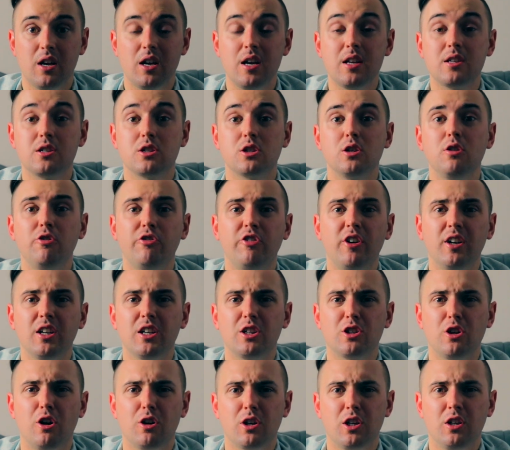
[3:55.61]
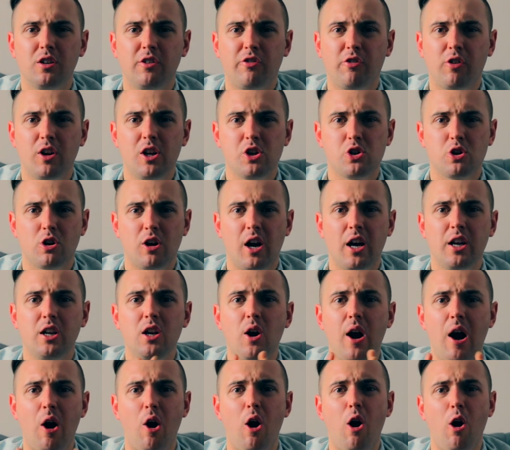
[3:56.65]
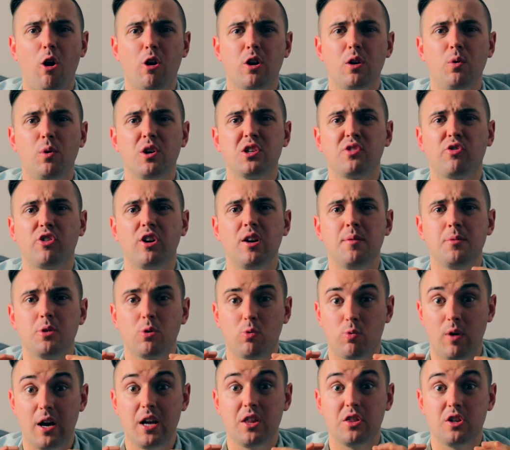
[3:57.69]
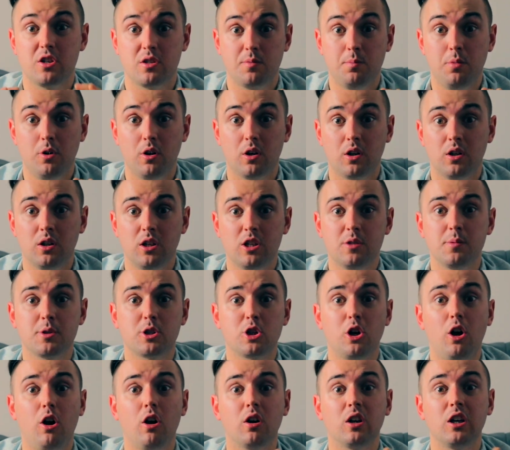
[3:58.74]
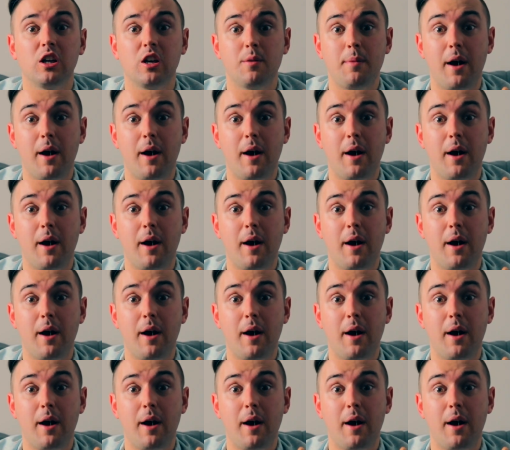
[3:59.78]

It's so funny talking to Fraser. I know how hard it was for him to write this book. He's been talking